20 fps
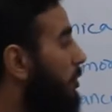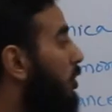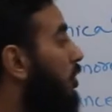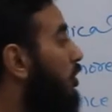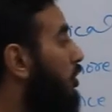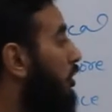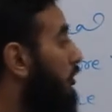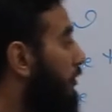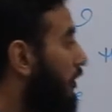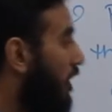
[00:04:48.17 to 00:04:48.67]

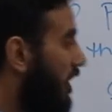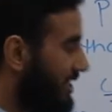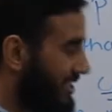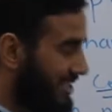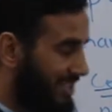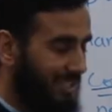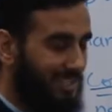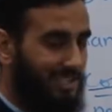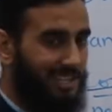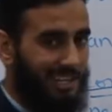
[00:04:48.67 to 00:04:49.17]
mole of
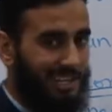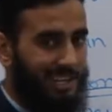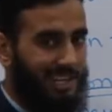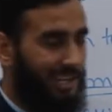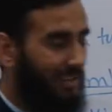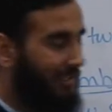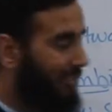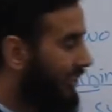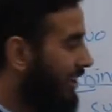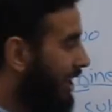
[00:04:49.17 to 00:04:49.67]
oxygen
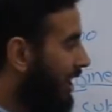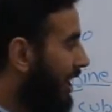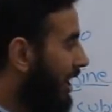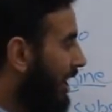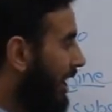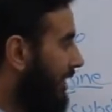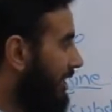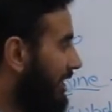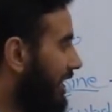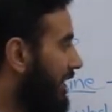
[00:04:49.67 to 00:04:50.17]
gas,
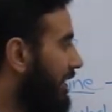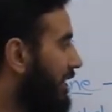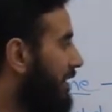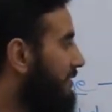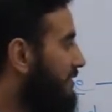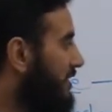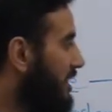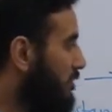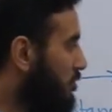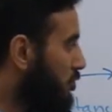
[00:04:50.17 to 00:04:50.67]
and they
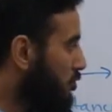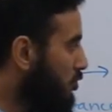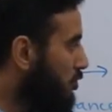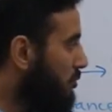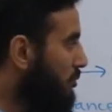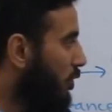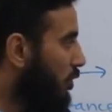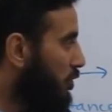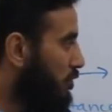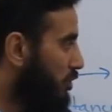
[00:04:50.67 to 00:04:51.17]
gives us
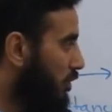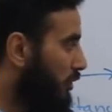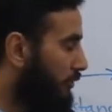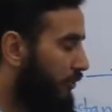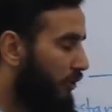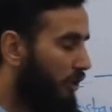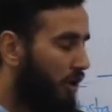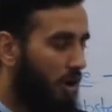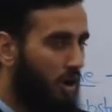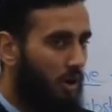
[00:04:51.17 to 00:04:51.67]
2 moles of
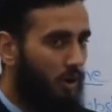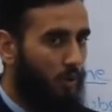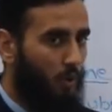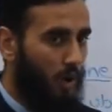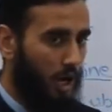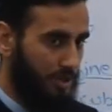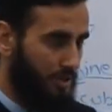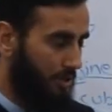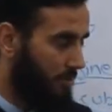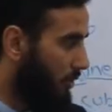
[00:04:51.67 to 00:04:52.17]

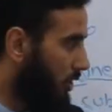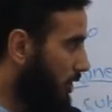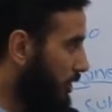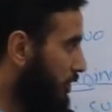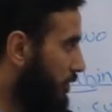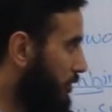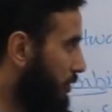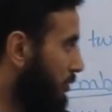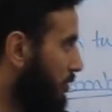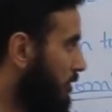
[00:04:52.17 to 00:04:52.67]
water
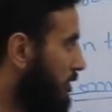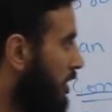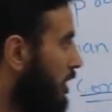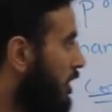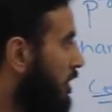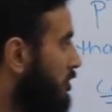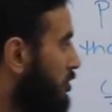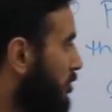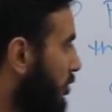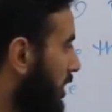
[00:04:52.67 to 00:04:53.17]
molecule.
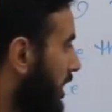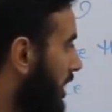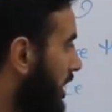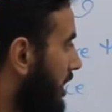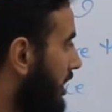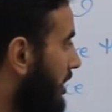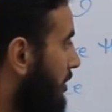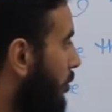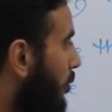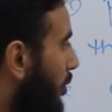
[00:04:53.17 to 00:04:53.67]
So here
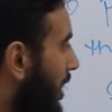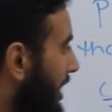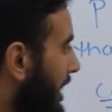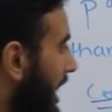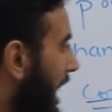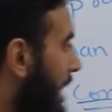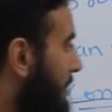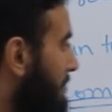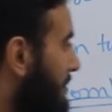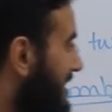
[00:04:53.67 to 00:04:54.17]
what
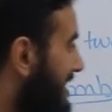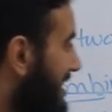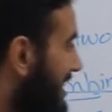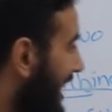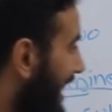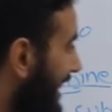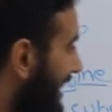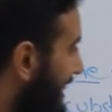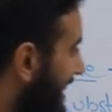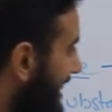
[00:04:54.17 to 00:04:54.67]
happens,
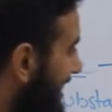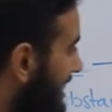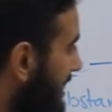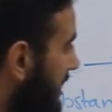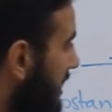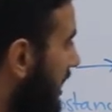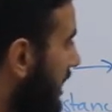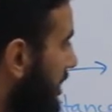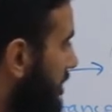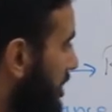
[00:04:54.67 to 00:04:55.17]
like this
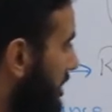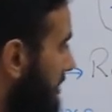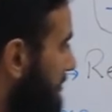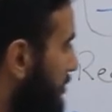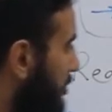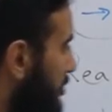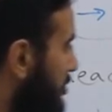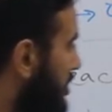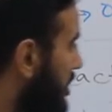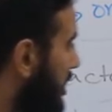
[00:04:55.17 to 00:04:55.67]
reaction
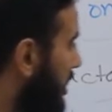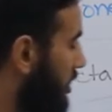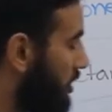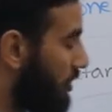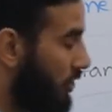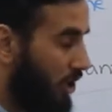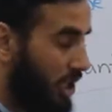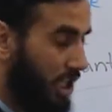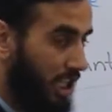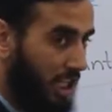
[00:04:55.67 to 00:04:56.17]
proceed
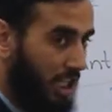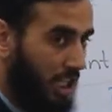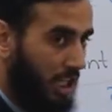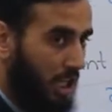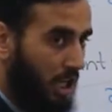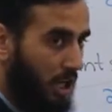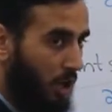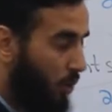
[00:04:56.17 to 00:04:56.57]
in only